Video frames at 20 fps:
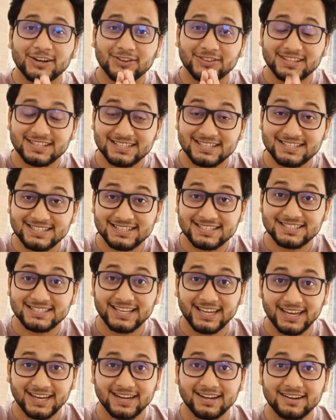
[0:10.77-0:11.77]
Now, this is the
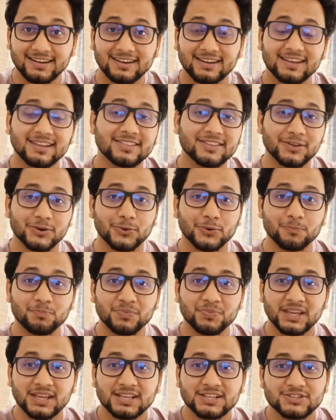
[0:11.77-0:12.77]
second in the row.
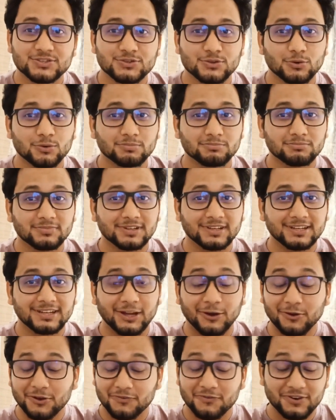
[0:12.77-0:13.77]
So
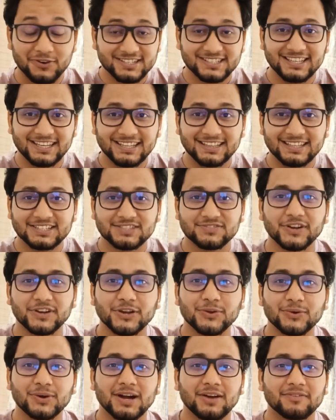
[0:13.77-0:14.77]
now if you're seeing this
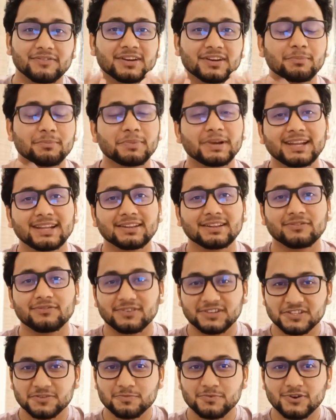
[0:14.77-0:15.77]
video after completing the
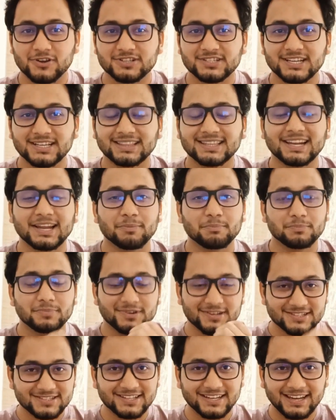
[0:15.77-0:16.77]
first project, then I'm
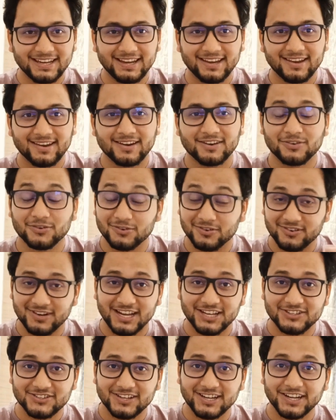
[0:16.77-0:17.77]
personally here to
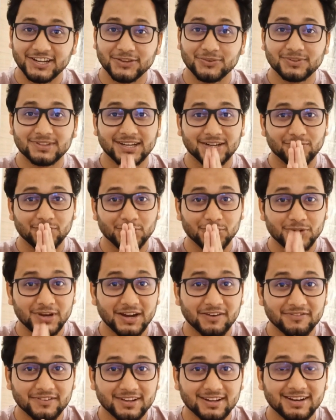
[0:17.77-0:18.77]
congratulate you that you
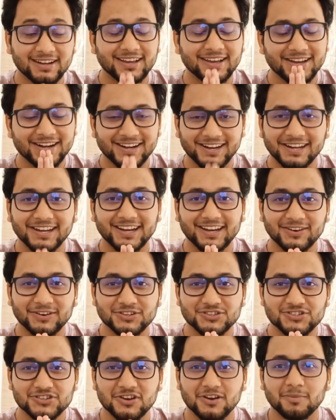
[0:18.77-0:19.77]
have done a really
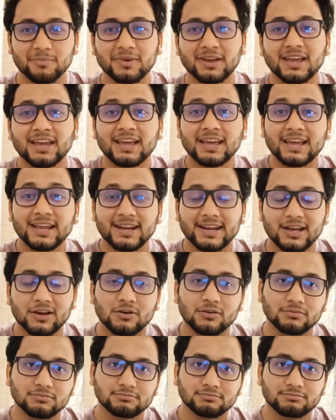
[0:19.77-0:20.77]
good job.
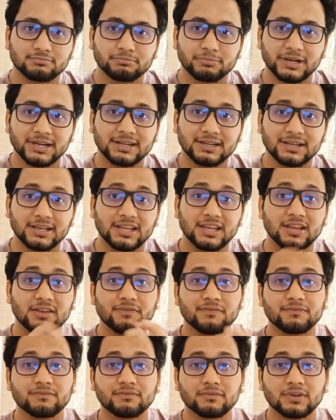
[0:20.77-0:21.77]
Now, but
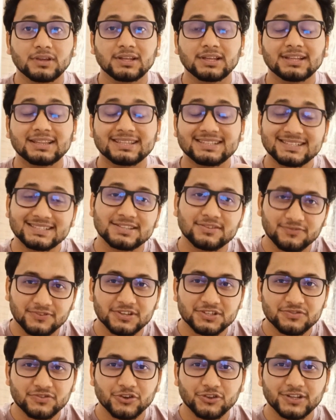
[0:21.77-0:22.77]
if this is the
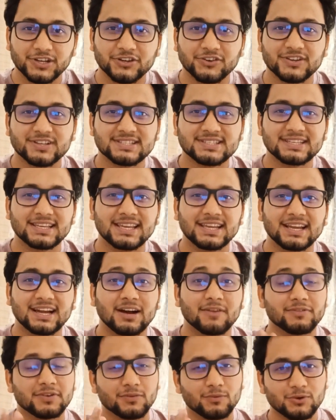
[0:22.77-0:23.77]
first video that you are seeing
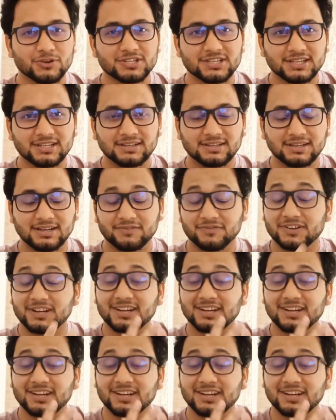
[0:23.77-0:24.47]
after watching